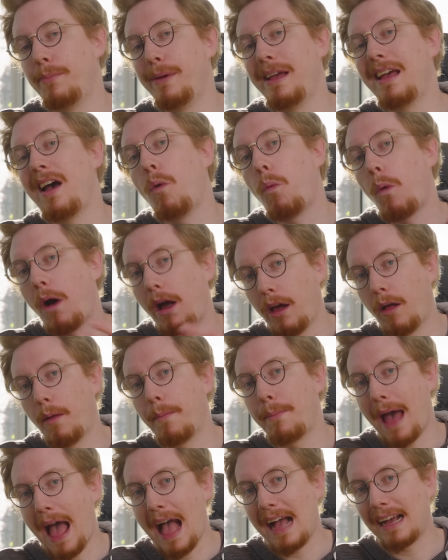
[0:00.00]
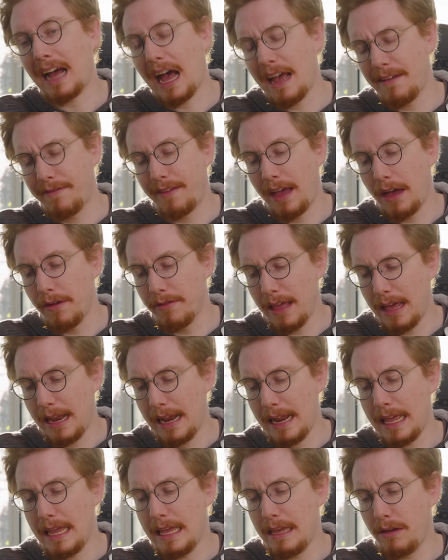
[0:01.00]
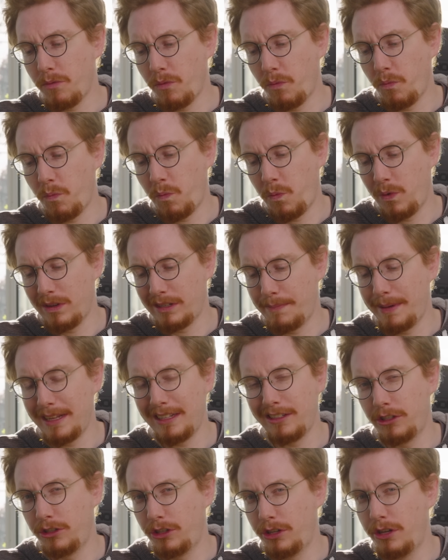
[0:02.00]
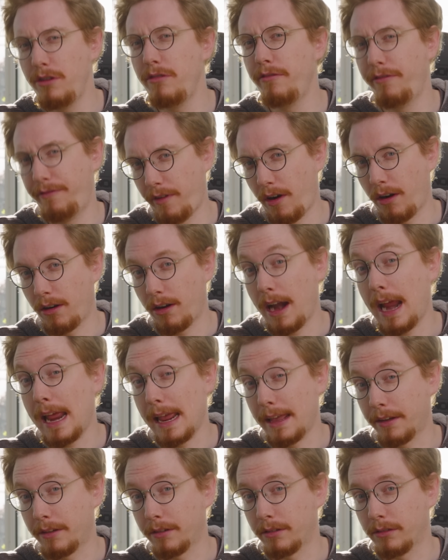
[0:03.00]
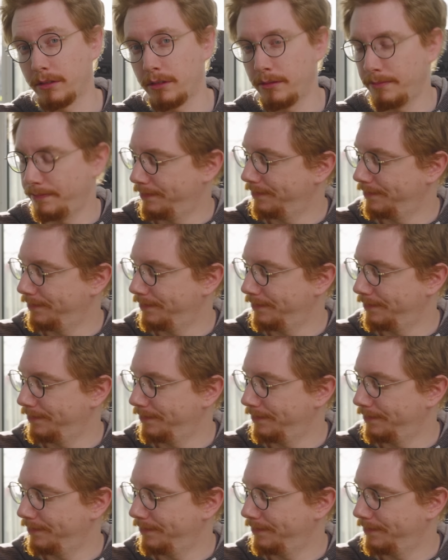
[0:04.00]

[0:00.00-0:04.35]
a bit a while back, I found that it was a bit too far angled.